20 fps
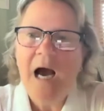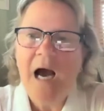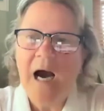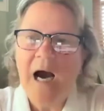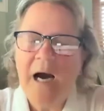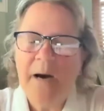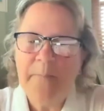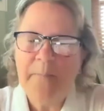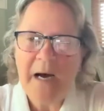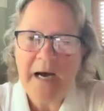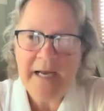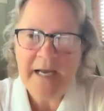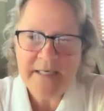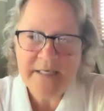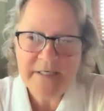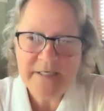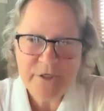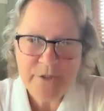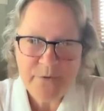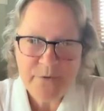Um, I
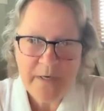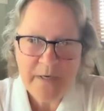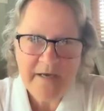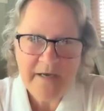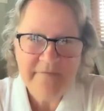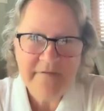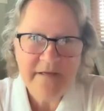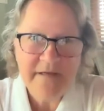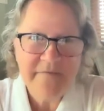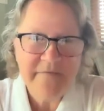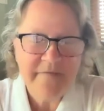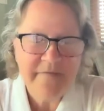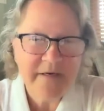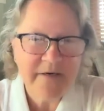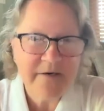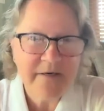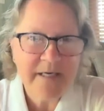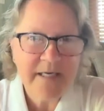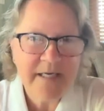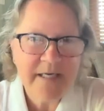do have a
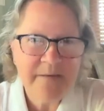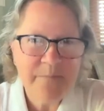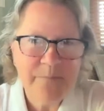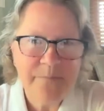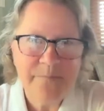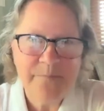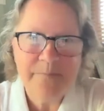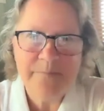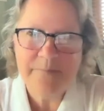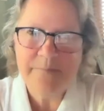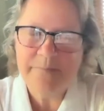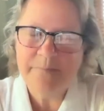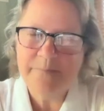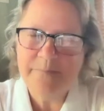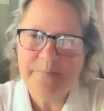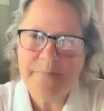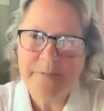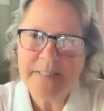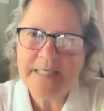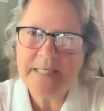very
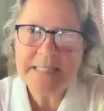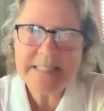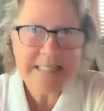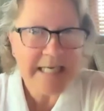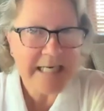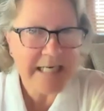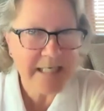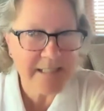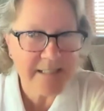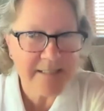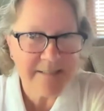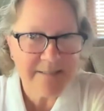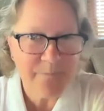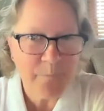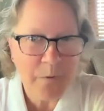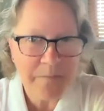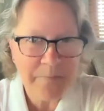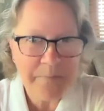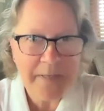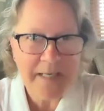succinct
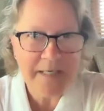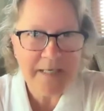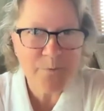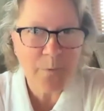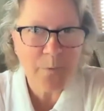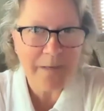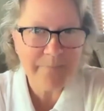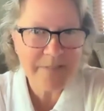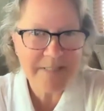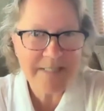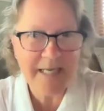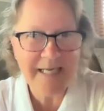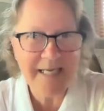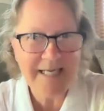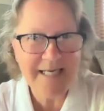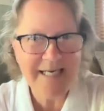one page website.